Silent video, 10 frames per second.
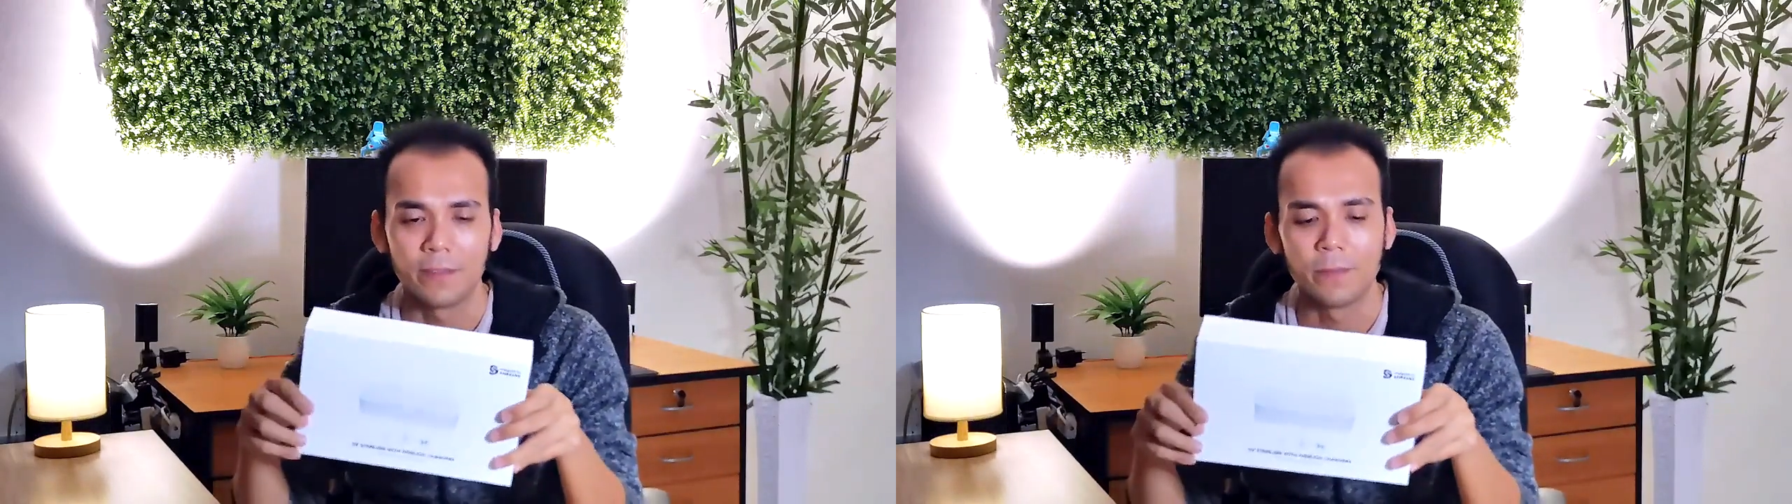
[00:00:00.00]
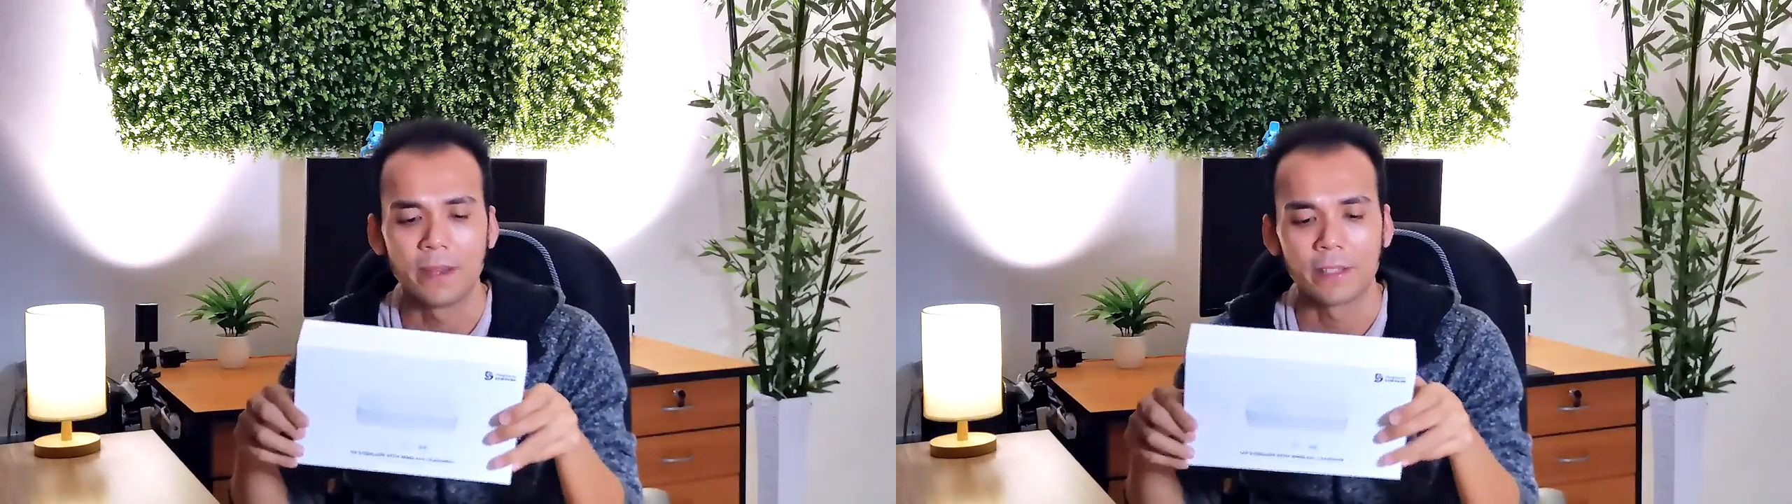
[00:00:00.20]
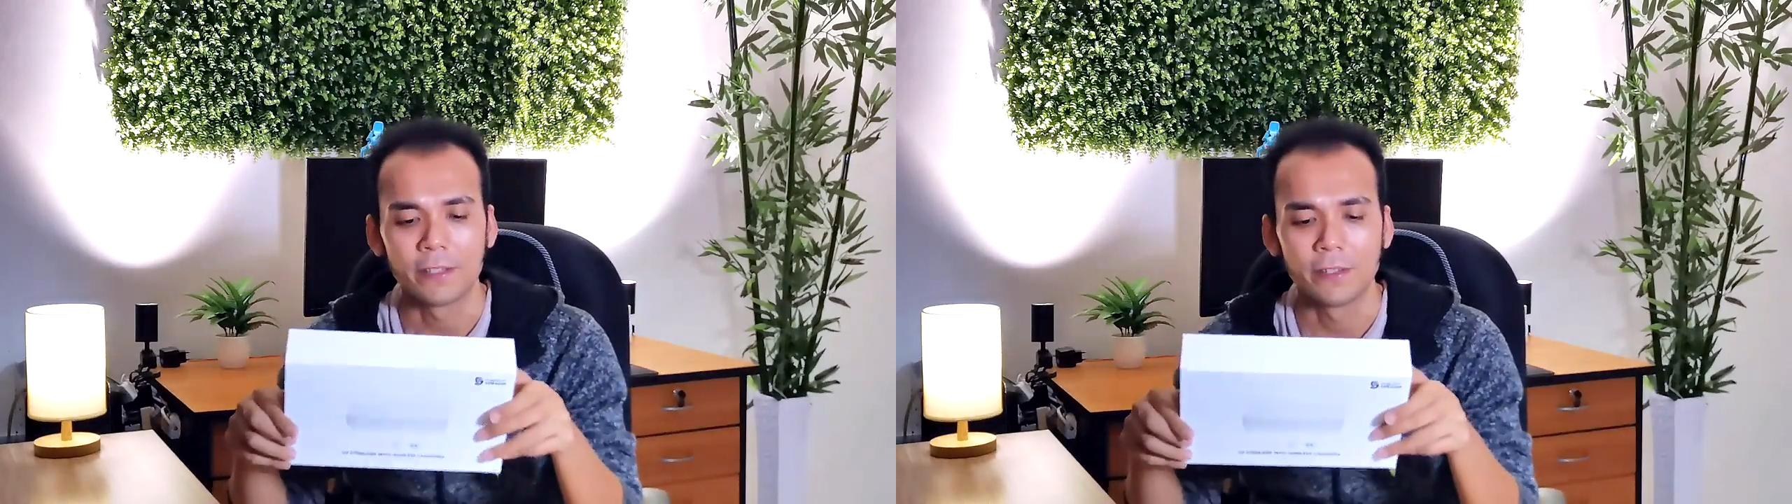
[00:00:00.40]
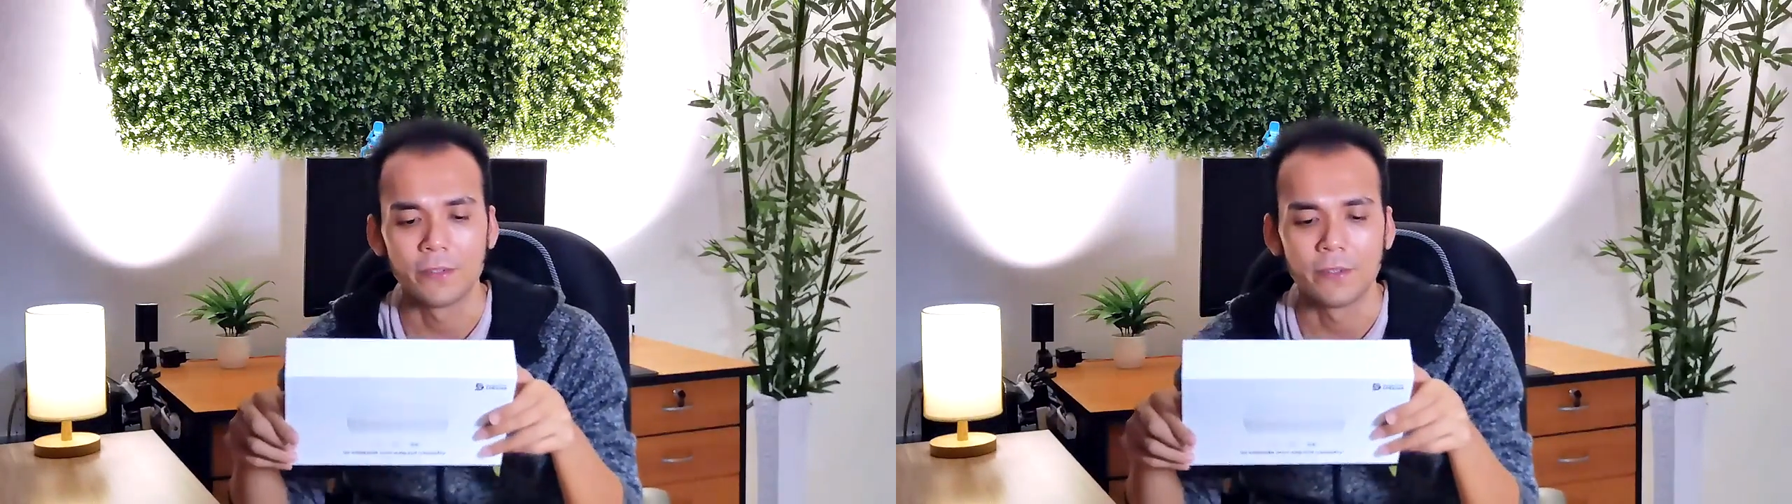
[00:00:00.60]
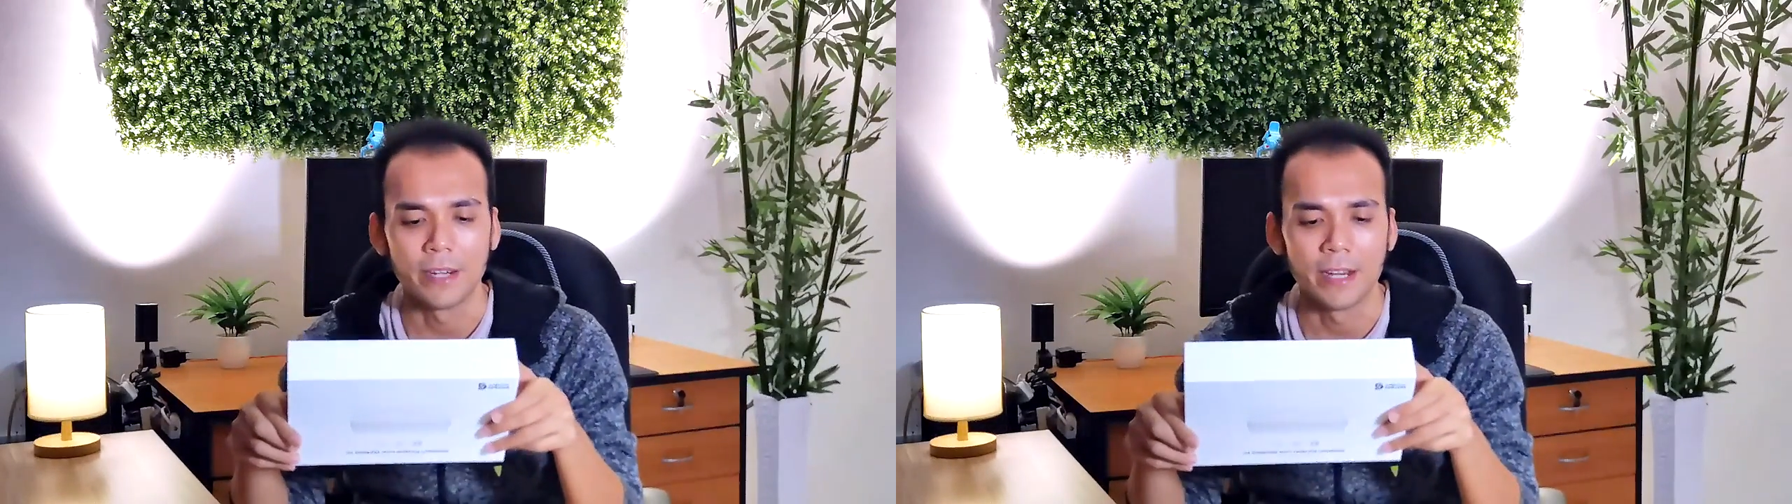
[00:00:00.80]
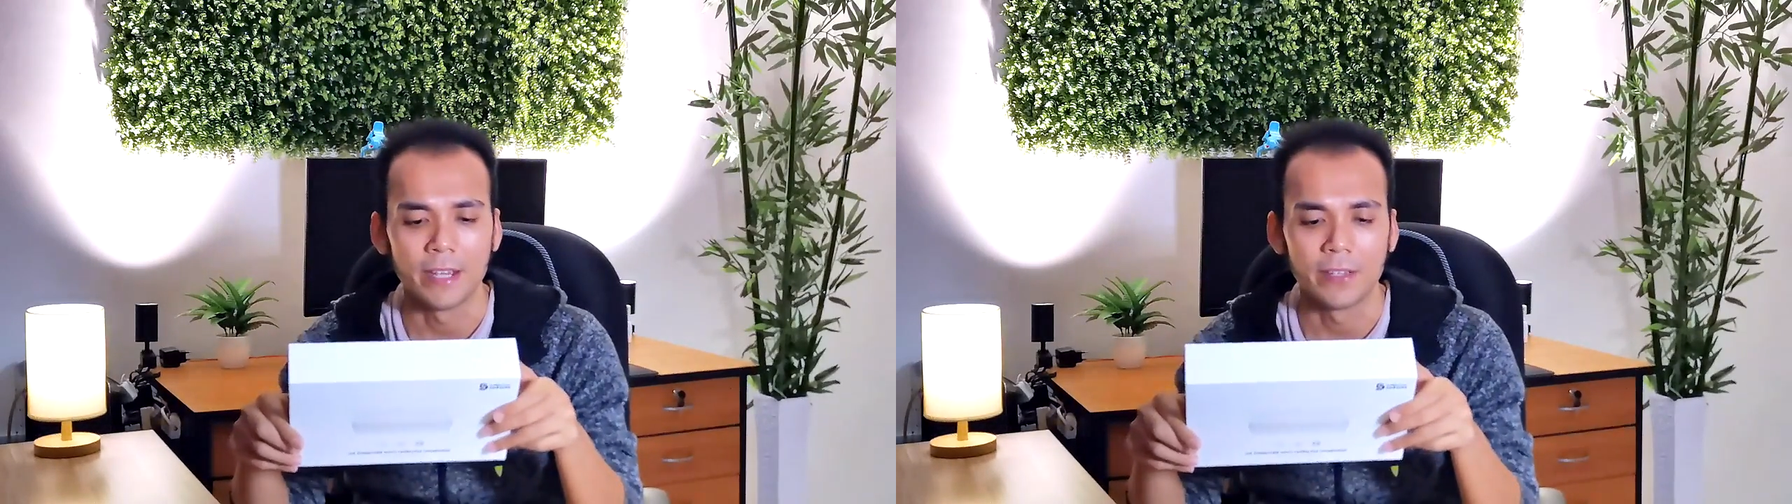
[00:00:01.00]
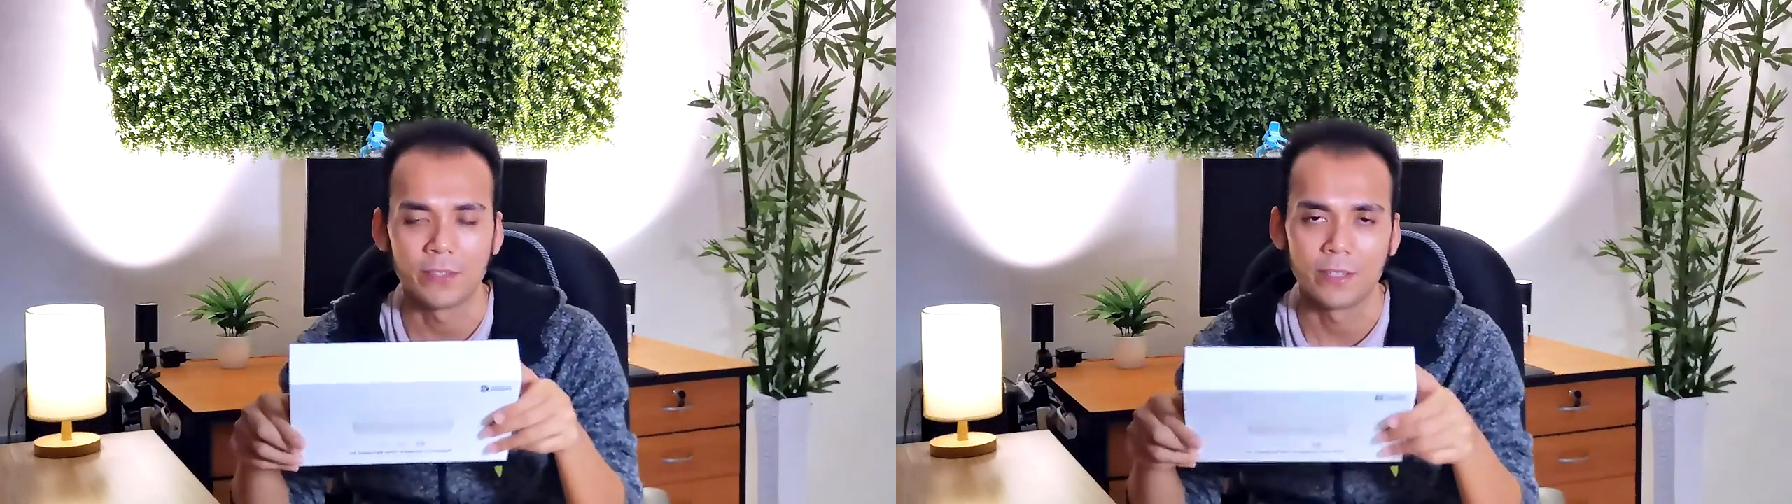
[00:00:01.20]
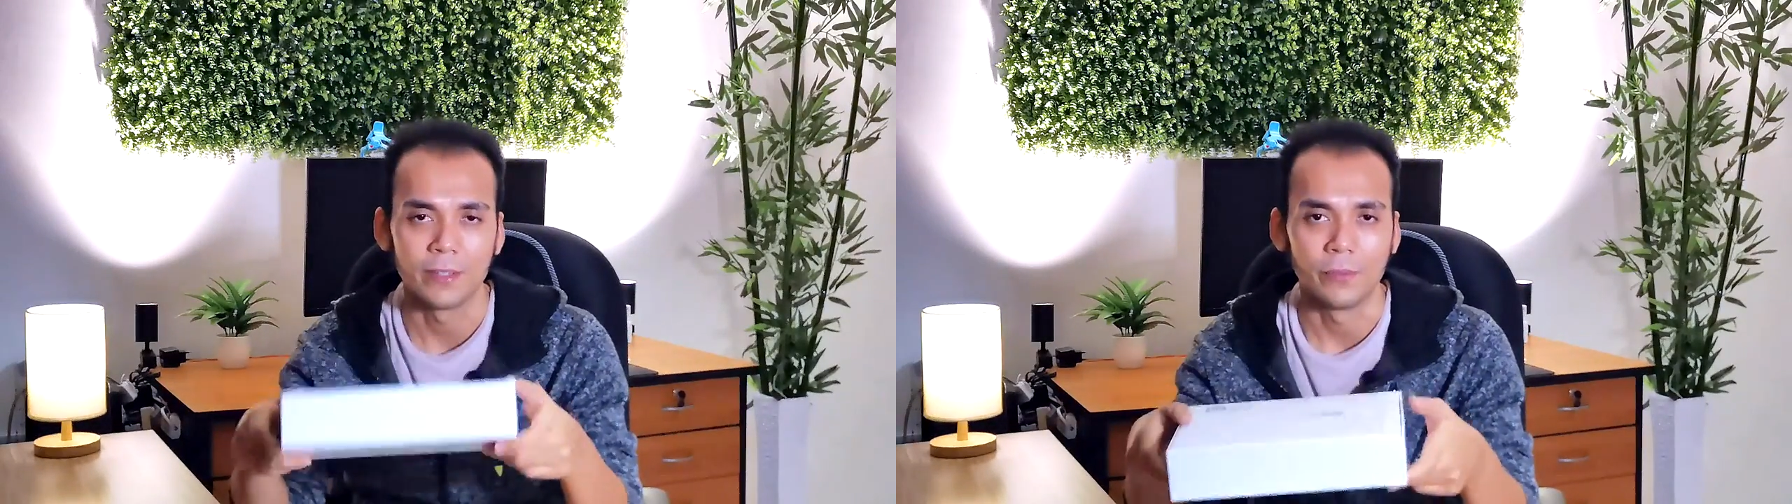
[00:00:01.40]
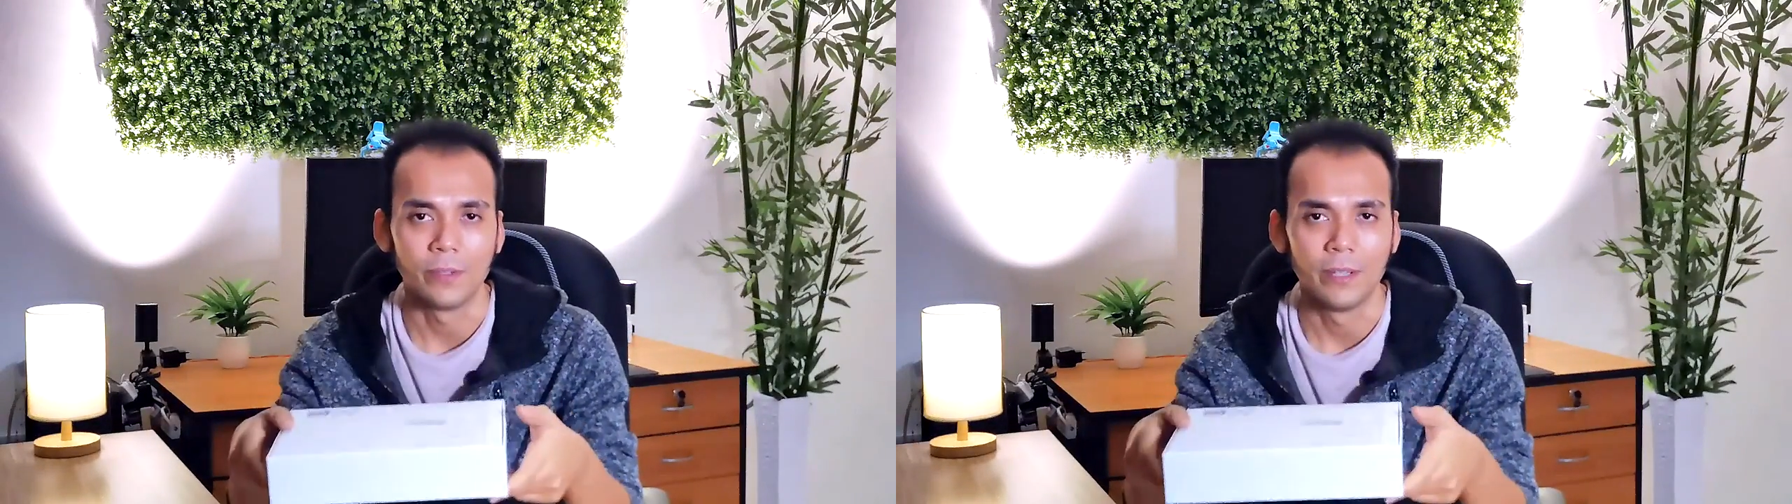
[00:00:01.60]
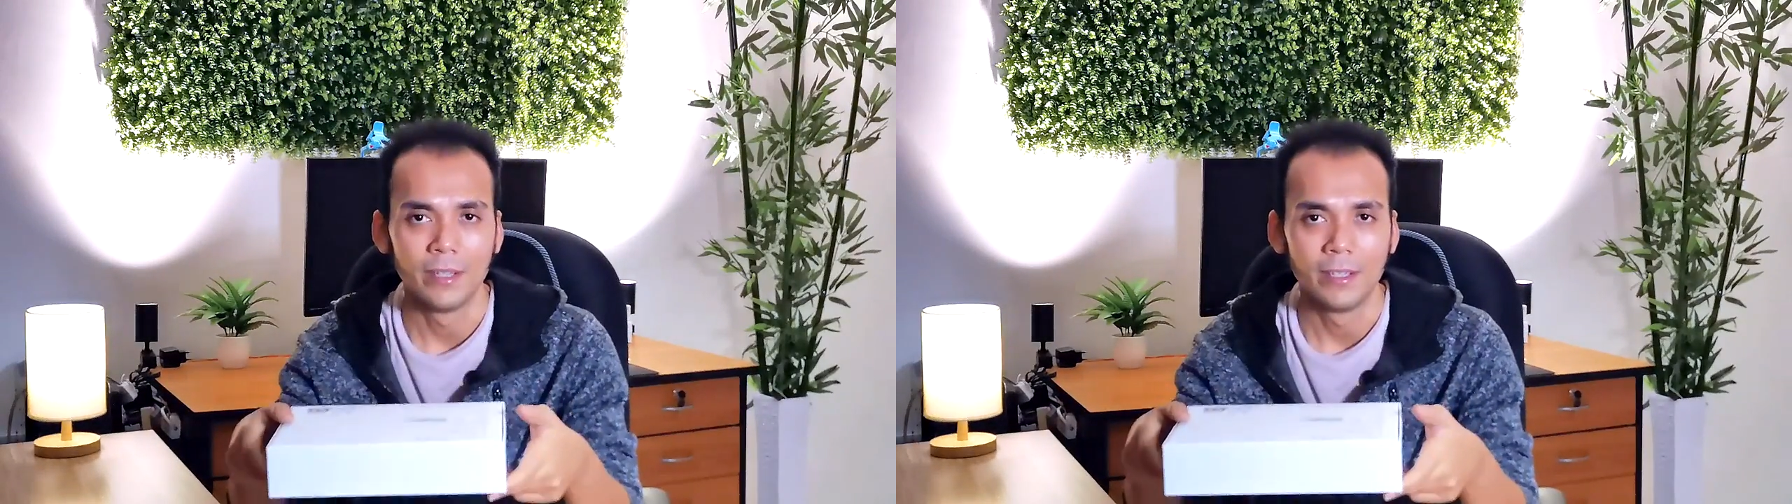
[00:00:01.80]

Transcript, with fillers: of bacteria, so